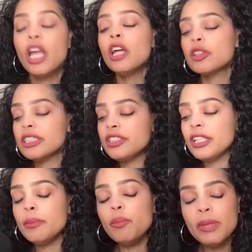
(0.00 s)
Chris
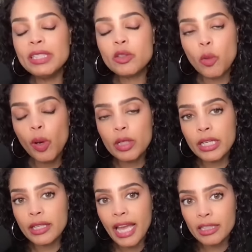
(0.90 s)
Shipp
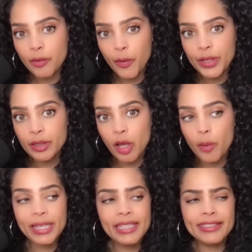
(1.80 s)
misquoted California law
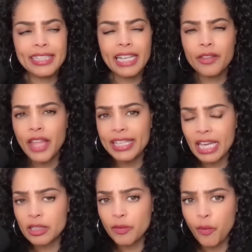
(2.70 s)
where he said, unlike
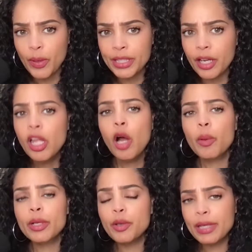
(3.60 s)
California,
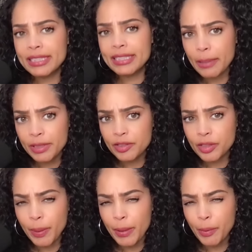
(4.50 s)
where you can take pictures of
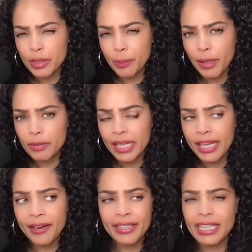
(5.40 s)
people in a public
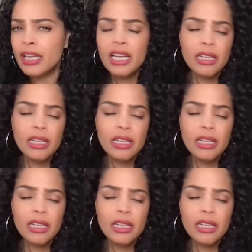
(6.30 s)
area.